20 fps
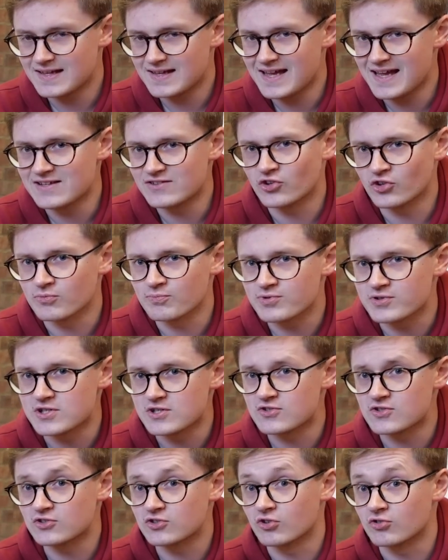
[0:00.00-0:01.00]
it doesn't
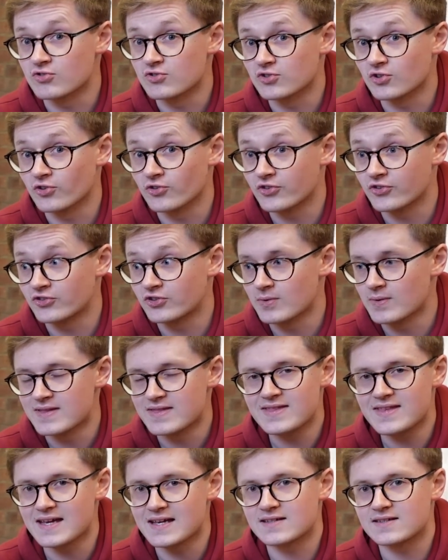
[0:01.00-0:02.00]
produce as good results as
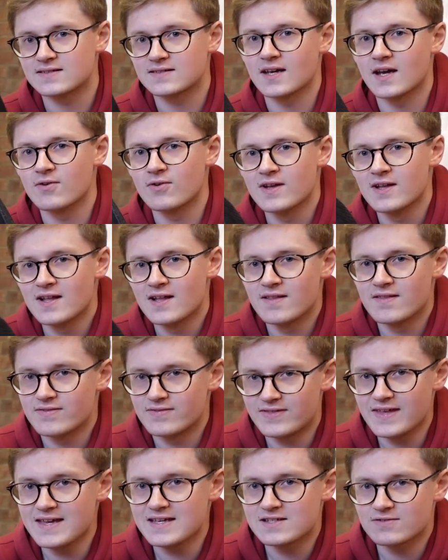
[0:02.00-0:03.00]
doing this. So
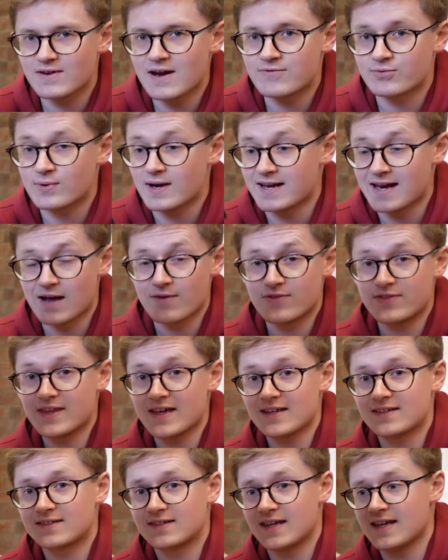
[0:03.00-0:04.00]
these are everywhere now.
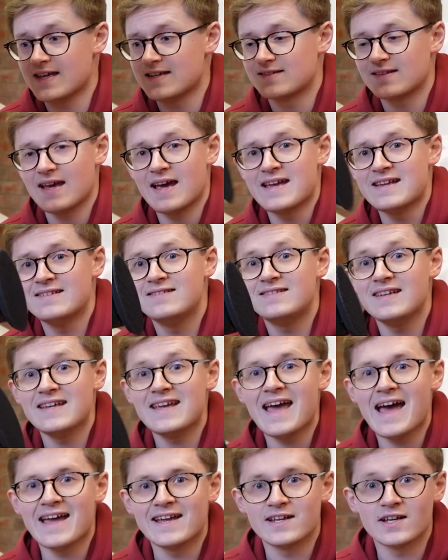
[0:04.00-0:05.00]
This is a
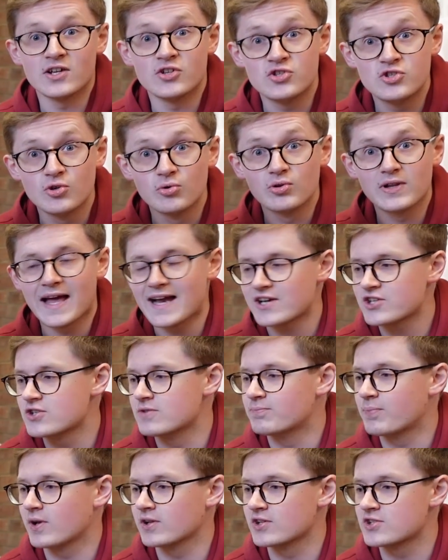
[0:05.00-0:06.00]
DA, a dual
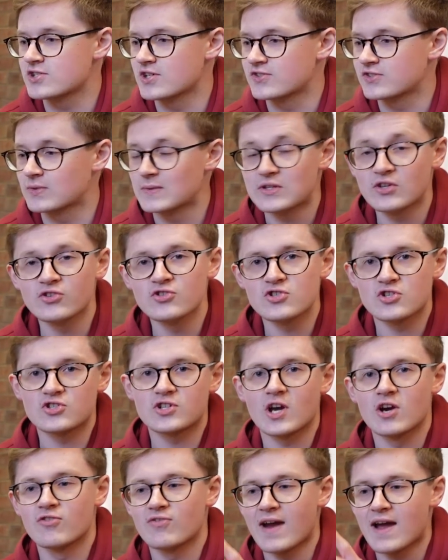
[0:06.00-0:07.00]
action polisher. So it doesn't
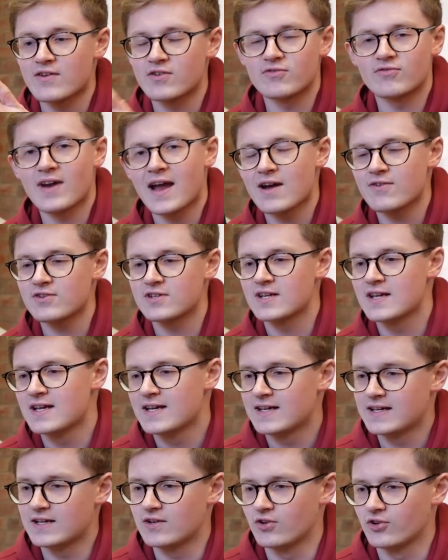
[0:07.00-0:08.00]
just go round and round,
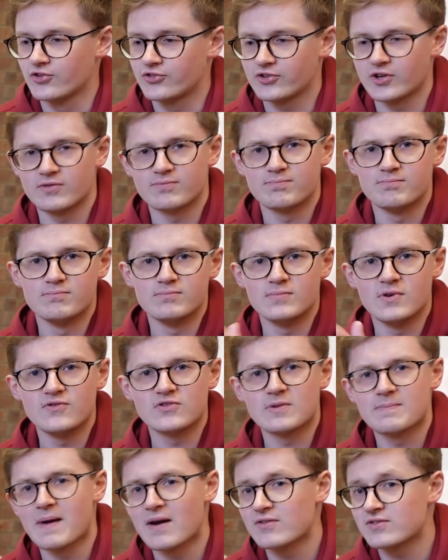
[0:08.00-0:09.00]
it also
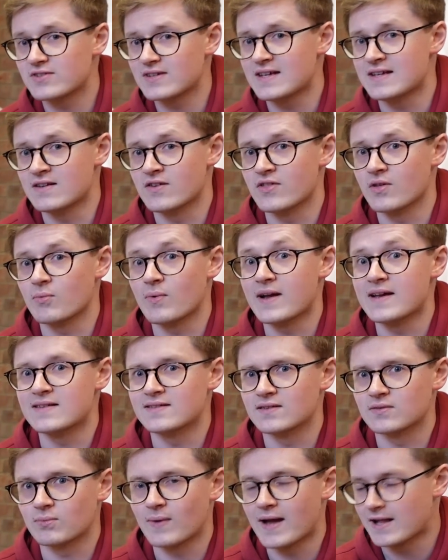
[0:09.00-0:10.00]
moves about in other
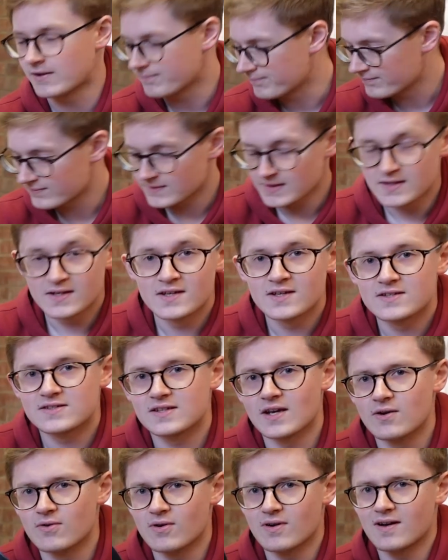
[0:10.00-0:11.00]
ways as well.
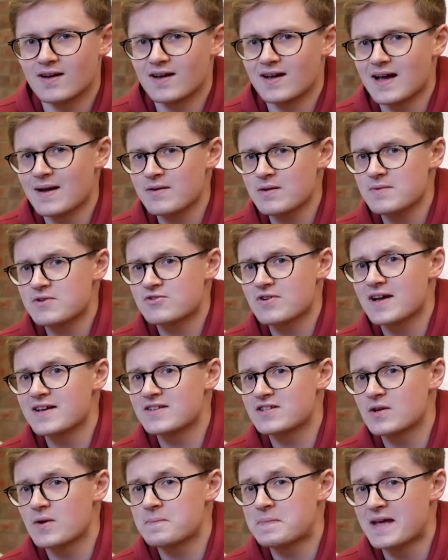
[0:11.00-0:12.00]
So I'm going to be trying
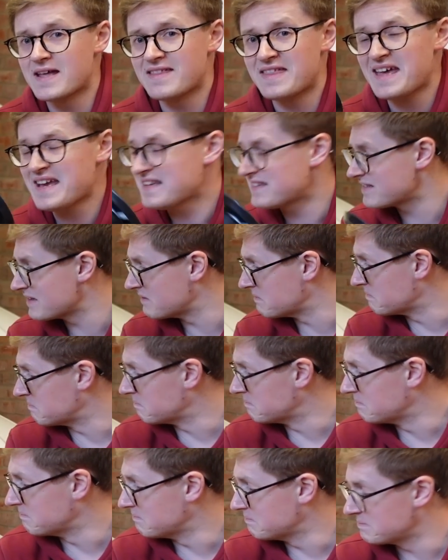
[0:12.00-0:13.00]
to do a bit of this and
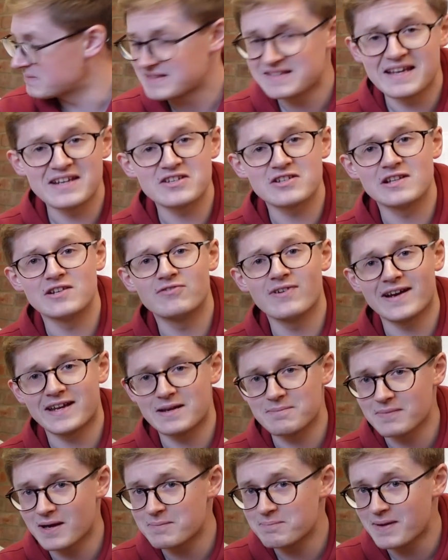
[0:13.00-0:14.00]
potentially
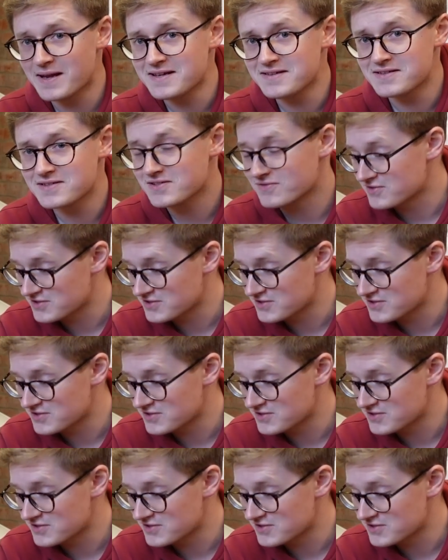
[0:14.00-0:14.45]
wrecking my paint as a